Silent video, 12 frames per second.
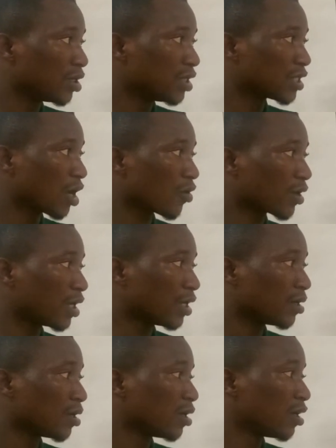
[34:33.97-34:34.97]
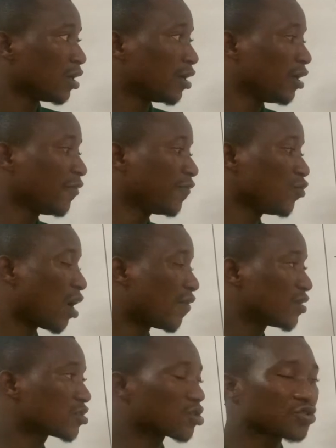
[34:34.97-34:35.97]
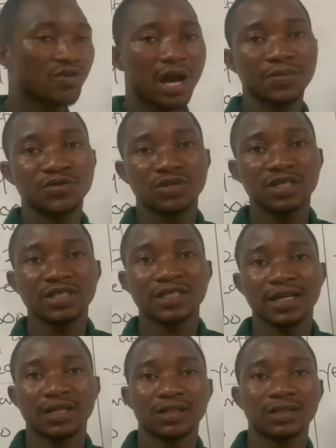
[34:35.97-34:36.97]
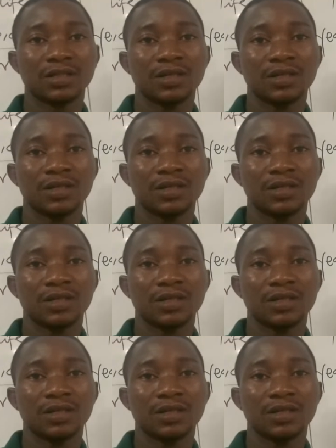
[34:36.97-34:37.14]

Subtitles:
Is that okay? If you haven't subscribed to this channel,